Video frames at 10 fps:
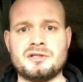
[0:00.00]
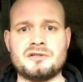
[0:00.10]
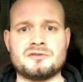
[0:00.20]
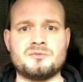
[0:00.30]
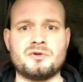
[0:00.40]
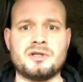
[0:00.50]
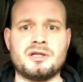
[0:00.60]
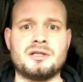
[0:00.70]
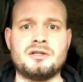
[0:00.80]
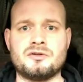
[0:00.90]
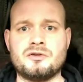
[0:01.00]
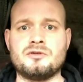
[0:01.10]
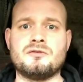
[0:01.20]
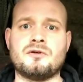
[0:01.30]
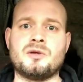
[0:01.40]
decent money, and you're doing
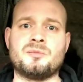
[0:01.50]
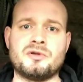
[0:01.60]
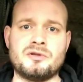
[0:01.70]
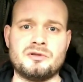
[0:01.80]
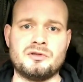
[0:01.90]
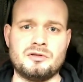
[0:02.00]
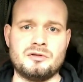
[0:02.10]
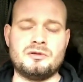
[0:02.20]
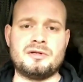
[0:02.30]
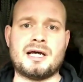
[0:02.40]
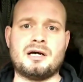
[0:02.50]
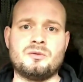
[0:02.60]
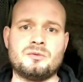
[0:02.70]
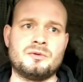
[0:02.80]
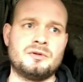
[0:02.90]
all right. But
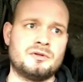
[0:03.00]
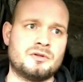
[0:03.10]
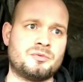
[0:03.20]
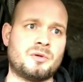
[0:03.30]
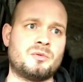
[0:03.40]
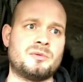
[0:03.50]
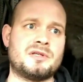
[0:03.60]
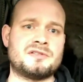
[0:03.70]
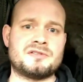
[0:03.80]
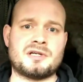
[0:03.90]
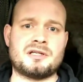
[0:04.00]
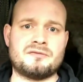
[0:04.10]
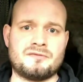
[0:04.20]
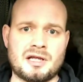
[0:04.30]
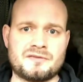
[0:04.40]
now the problem is that you're
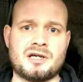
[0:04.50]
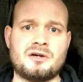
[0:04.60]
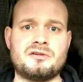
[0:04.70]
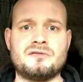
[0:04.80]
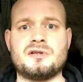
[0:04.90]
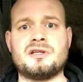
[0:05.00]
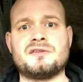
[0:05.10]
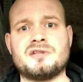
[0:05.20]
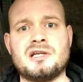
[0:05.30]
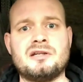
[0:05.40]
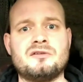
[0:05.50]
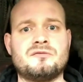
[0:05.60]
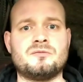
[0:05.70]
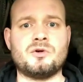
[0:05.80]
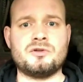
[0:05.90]
flat out and you've hit a ceiling of
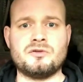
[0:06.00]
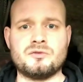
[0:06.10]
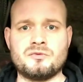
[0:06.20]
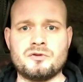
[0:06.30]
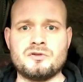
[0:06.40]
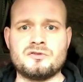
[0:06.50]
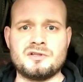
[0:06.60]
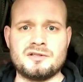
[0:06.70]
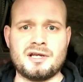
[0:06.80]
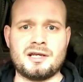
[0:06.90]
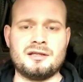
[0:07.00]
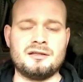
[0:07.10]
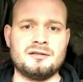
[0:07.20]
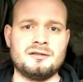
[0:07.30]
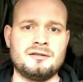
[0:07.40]
what you can produce in a day
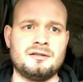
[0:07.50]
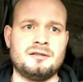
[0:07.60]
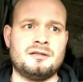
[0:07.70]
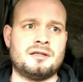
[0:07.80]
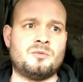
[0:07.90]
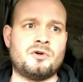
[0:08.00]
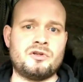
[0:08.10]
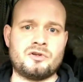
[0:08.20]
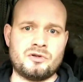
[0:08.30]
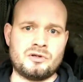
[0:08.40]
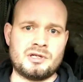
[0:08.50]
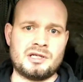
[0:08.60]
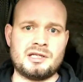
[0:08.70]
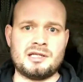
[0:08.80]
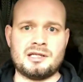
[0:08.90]
and what you can earn
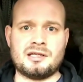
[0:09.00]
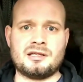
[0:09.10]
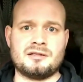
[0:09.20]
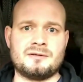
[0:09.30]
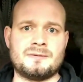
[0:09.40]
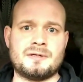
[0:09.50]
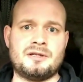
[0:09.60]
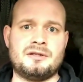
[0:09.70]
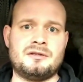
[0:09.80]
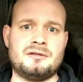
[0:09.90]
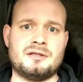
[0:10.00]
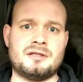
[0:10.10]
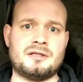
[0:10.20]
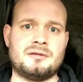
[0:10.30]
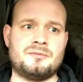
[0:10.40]
in a year. And
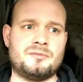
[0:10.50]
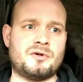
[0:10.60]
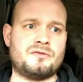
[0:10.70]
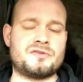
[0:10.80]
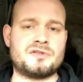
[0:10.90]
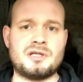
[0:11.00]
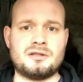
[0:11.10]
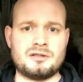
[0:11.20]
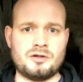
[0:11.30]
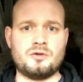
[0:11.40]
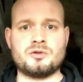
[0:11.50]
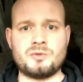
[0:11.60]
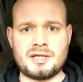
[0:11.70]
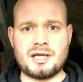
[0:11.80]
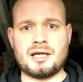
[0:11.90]
obviously, the older
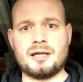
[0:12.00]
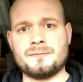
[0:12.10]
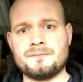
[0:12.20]
we get,